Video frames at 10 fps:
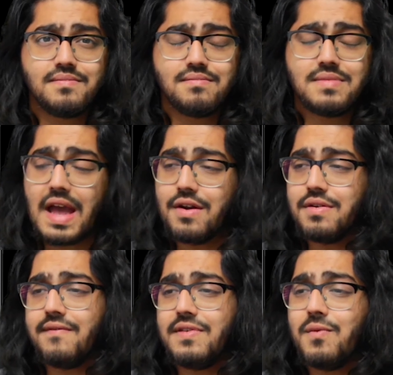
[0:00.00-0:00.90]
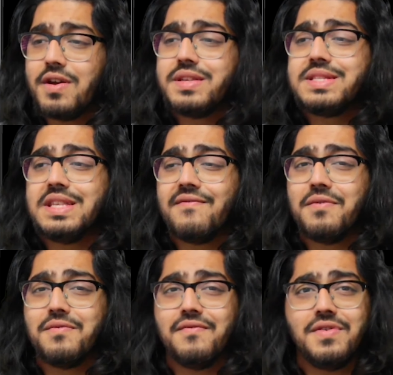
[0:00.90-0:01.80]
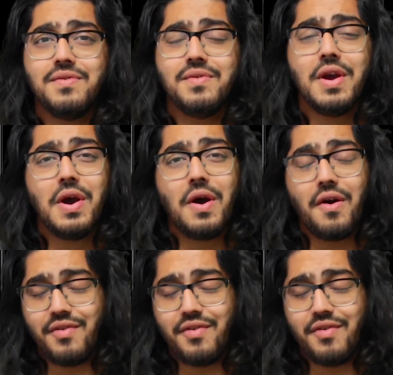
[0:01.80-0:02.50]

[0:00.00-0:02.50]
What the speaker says: Now, if you want to see the full review of the